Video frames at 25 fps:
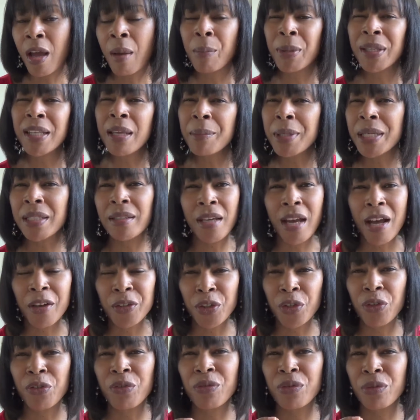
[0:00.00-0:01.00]
But let me tell
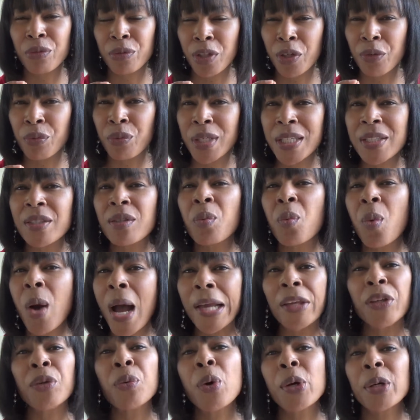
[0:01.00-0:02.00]
you the reason
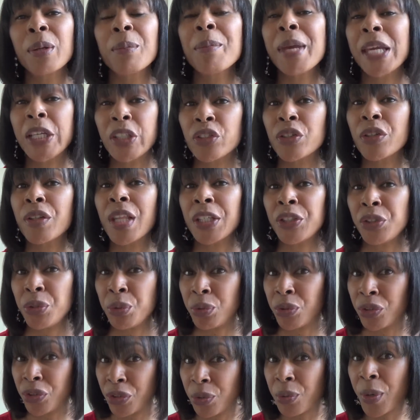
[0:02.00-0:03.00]
why you want to make sure that you
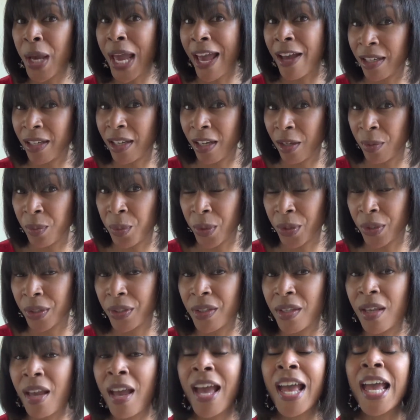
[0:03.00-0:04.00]
do have
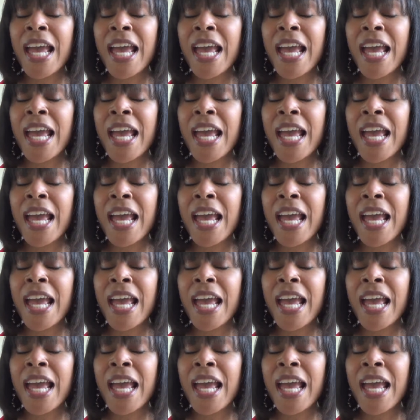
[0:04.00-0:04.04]
keywords